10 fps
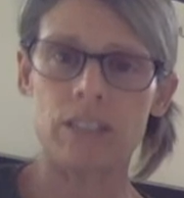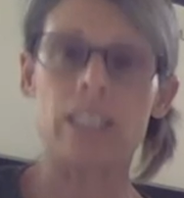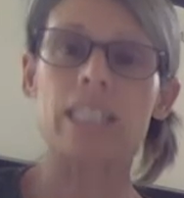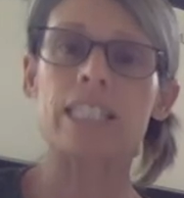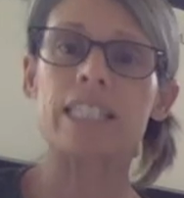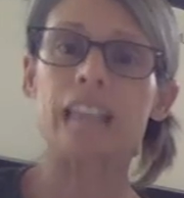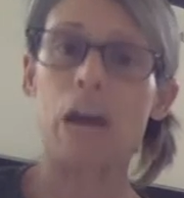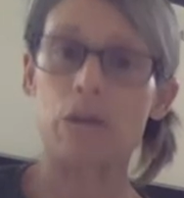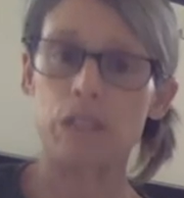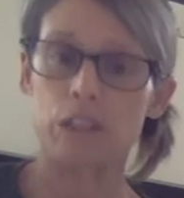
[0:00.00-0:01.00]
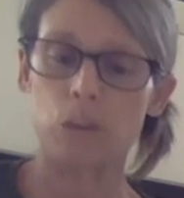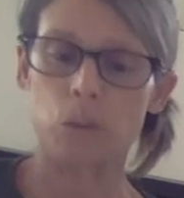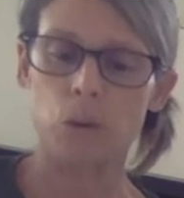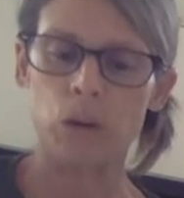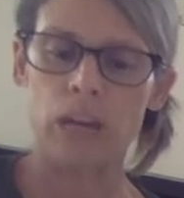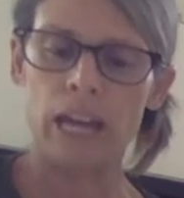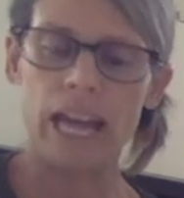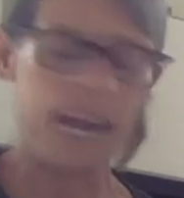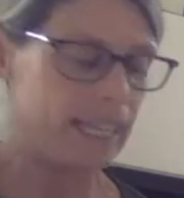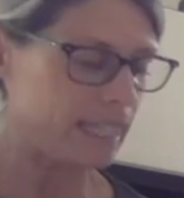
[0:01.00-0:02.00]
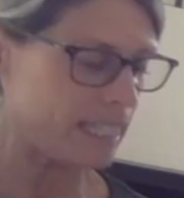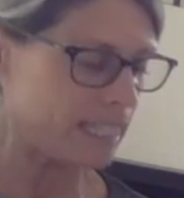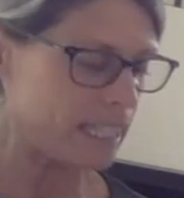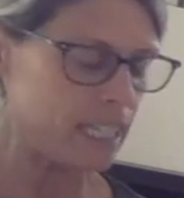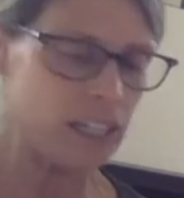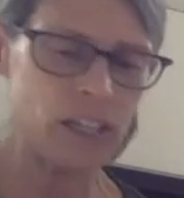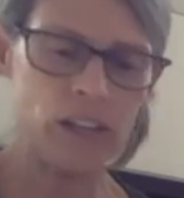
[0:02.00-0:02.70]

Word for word: then sounding the word, and listening